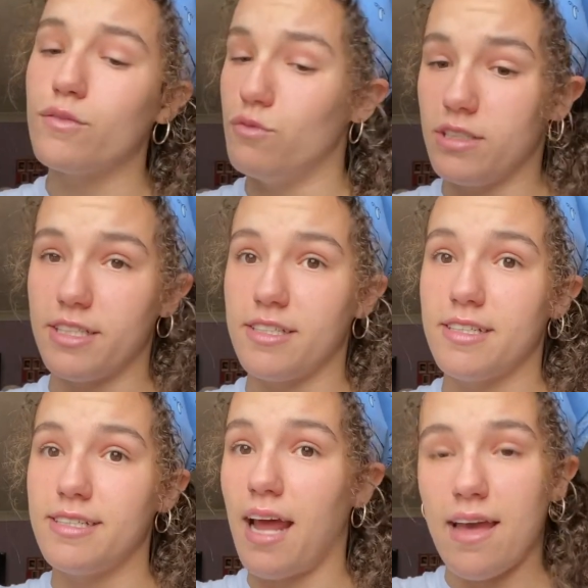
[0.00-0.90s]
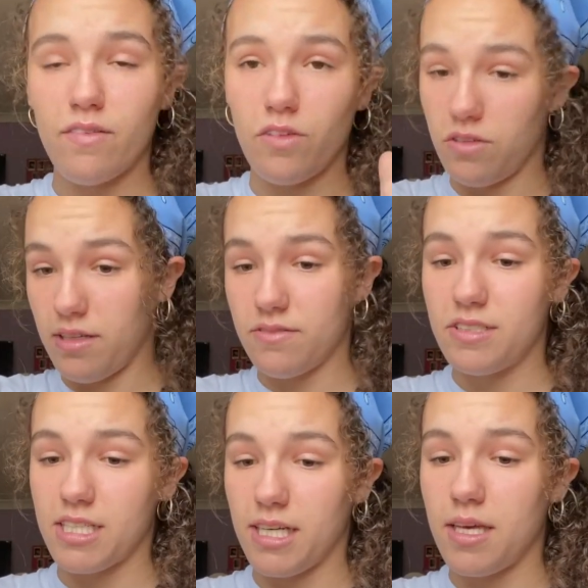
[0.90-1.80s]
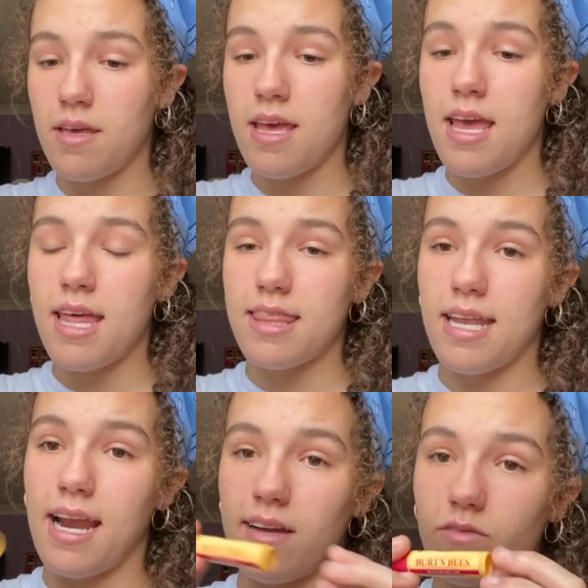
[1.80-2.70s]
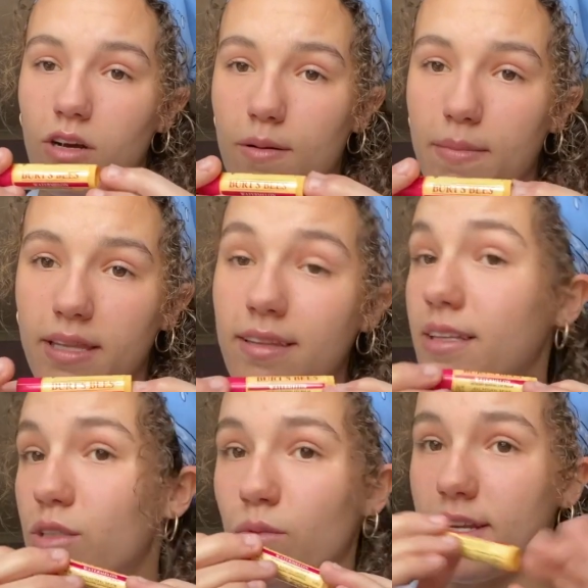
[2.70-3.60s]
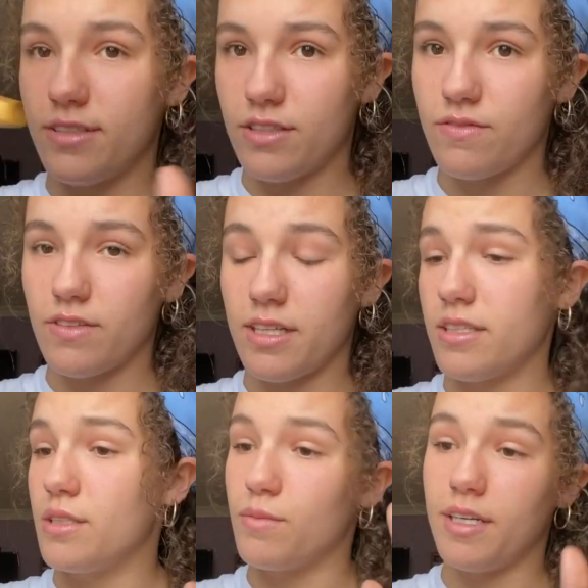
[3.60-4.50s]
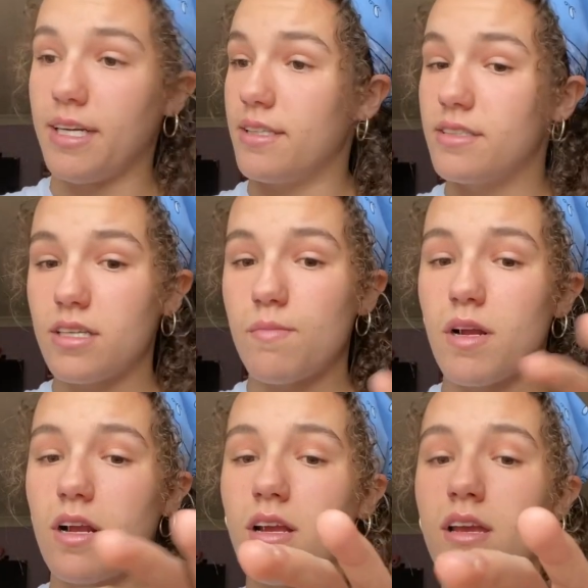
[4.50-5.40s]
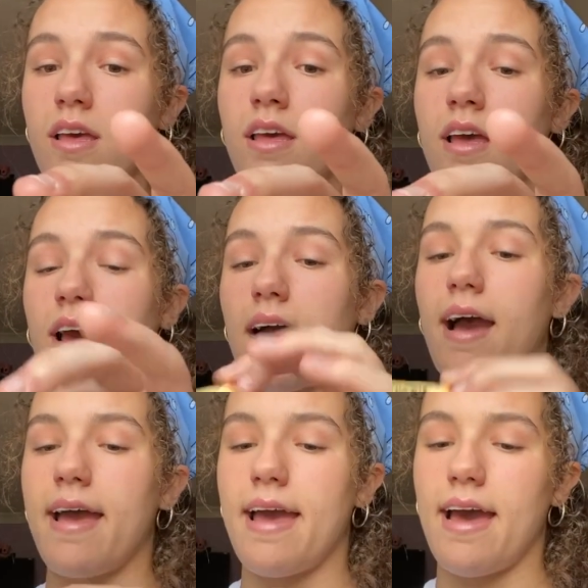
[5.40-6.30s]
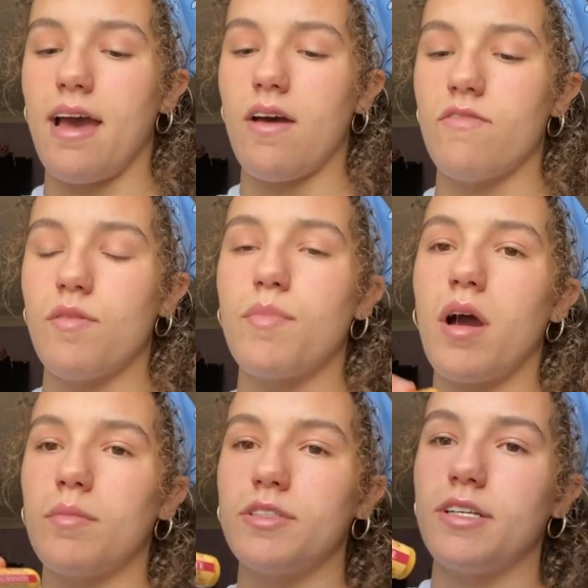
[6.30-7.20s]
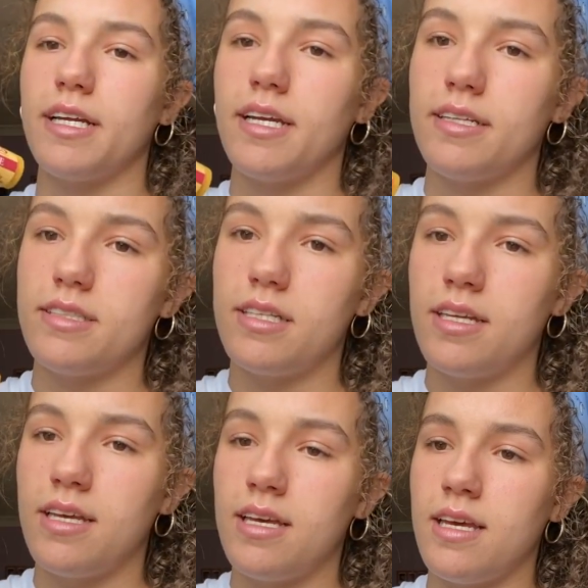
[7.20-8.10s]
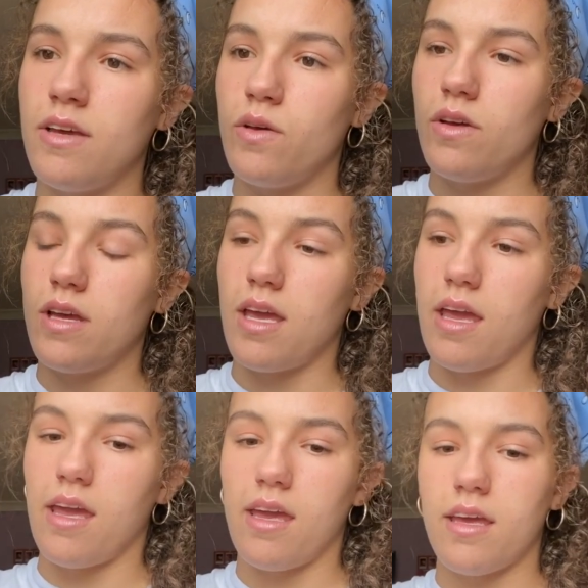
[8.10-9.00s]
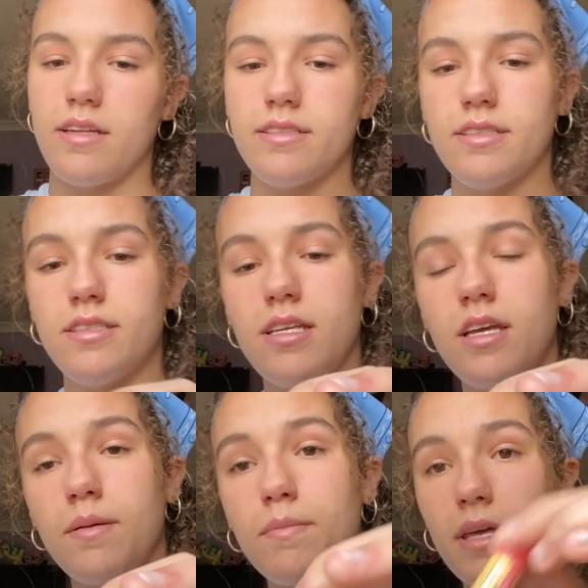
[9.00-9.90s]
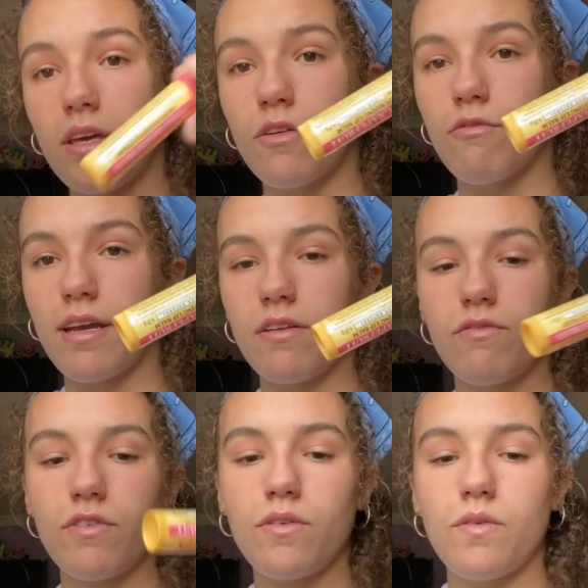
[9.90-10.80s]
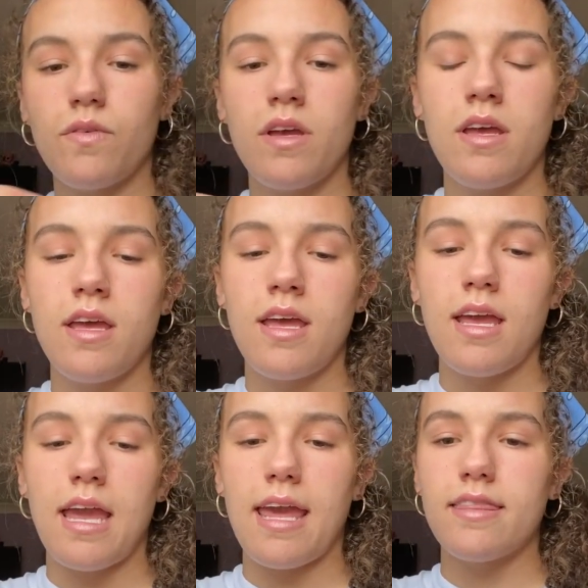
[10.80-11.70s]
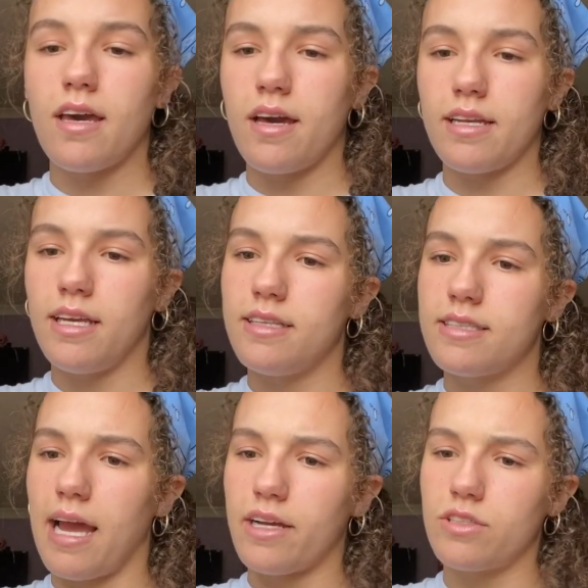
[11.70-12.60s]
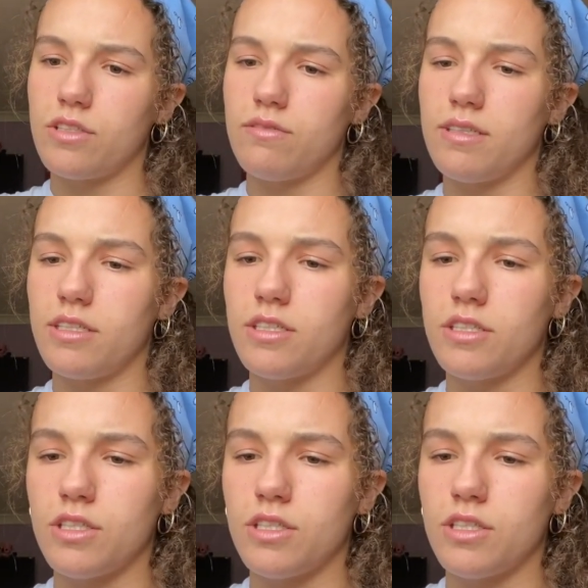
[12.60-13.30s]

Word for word: really good if you love tea. Then I have watermelon. This one is good for like the spring and summer. I have the pomegranate and pink grapefruit. And the honey is actually really good